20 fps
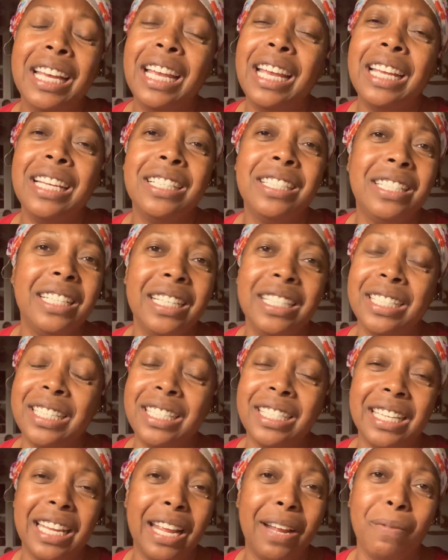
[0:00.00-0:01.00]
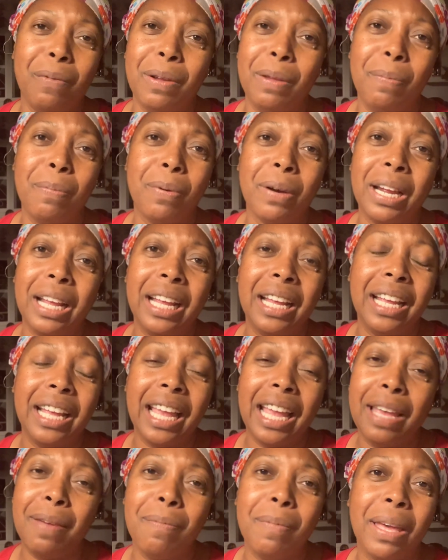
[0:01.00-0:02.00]
In Jesus' name we pray.
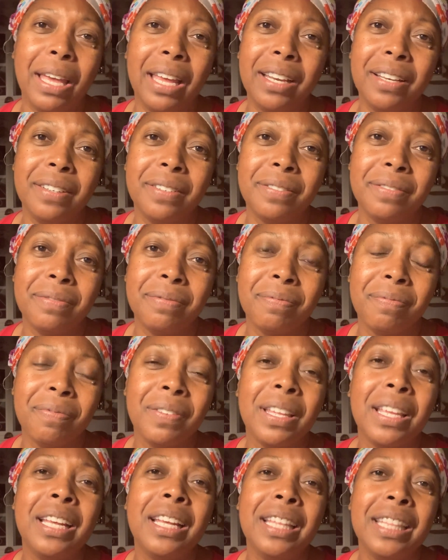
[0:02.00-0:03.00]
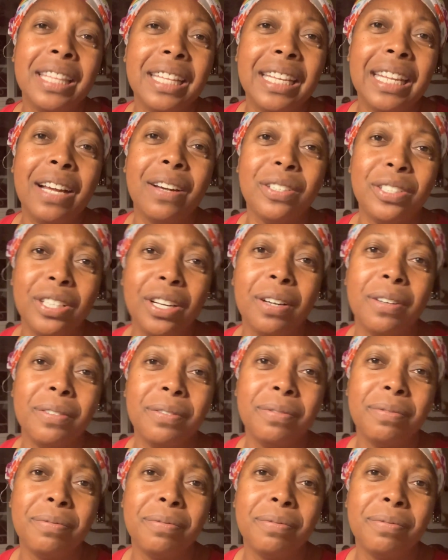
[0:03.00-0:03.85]
Amen. The Del Show.